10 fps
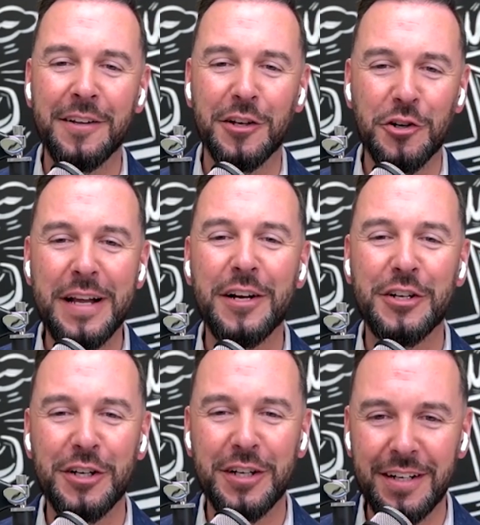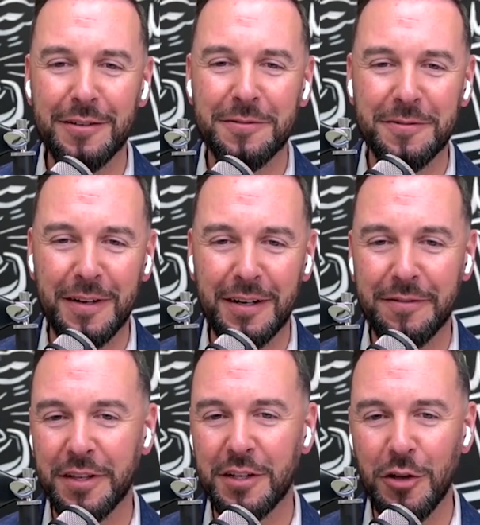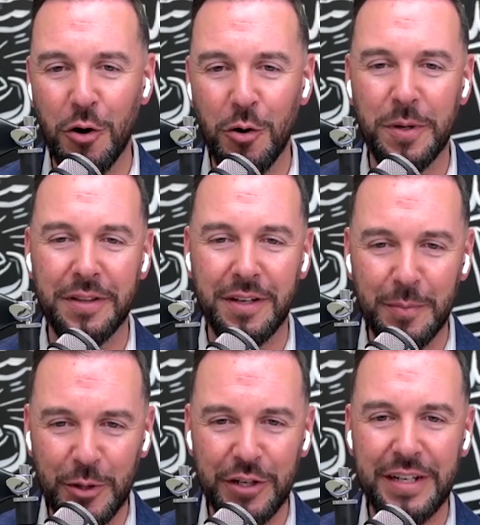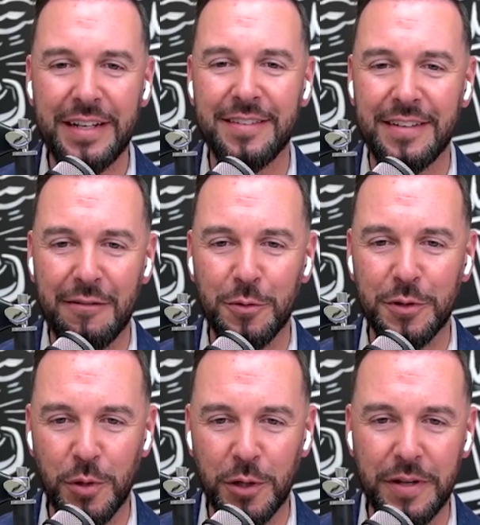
greater good of the globe and the communities and everyone you work